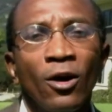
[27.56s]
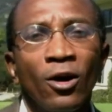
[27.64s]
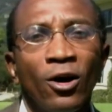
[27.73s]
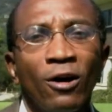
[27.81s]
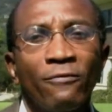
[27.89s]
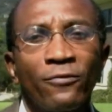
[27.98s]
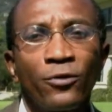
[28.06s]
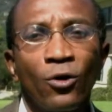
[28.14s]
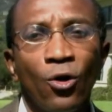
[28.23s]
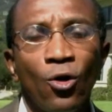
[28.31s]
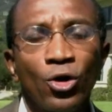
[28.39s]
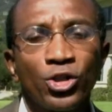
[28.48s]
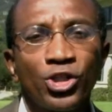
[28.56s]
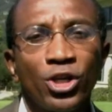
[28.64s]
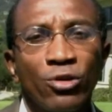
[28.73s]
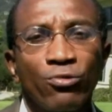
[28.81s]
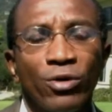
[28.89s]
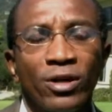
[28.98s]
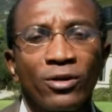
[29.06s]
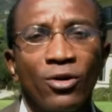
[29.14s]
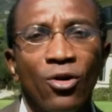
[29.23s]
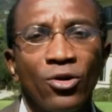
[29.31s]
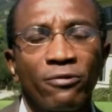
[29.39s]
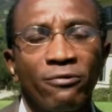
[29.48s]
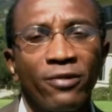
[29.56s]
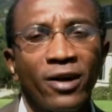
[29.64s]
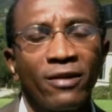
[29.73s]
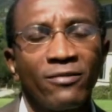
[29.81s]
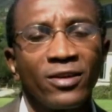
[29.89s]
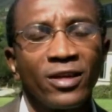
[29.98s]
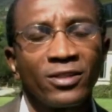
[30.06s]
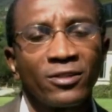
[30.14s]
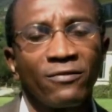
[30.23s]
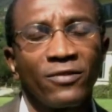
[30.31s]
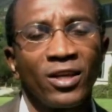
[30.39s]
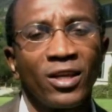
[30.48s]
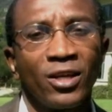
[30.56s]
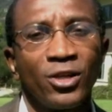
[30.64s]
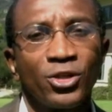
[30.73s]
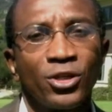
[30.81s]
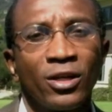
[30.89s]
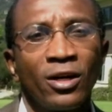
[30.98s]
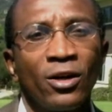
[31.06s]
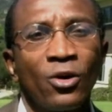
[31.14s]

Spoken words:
of all children under 5 years of age,